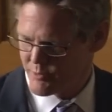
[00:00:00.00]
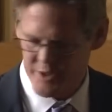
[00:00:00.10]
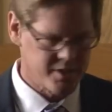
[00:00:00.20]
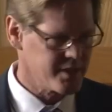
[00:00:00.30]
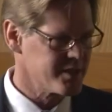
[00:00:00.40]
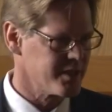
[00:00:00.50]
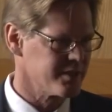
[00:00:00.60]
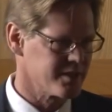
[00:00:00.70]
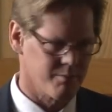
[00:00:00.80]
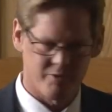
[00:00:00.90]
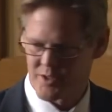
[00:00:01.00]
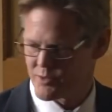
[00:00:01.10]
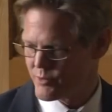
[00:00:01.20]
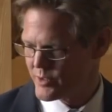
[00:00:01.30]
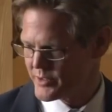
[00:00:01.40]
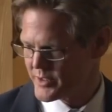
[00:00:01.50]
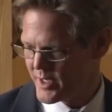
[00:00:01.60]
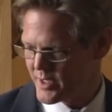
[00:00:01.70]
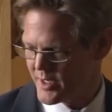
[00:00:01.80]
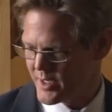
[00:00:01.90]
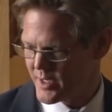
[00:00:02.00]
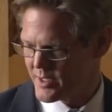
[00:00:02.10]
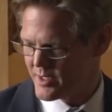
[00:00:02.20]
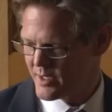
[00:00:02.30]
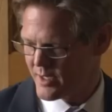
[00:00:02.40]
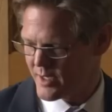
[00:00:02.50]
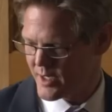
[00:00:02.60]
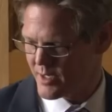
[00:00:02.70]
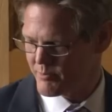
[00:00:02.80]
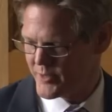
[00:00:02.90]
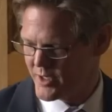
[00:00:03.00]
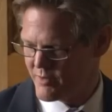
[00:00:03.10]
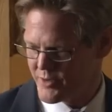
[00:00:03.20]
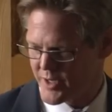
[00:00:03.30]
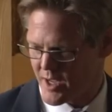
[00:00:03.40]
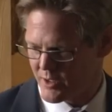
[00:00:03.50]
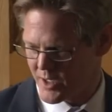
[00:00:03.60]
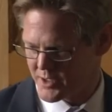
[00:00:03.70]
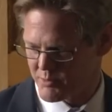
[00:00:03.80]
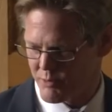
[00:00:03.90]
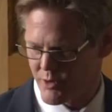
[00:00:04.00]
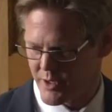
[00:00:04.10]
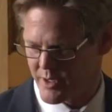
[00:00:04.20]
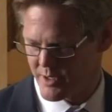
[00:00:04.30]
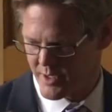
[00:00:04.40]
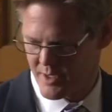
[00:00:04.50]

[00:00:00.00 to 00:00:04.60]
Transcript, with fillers: are resisting some of these rules, and, and um, the need for dialogue is important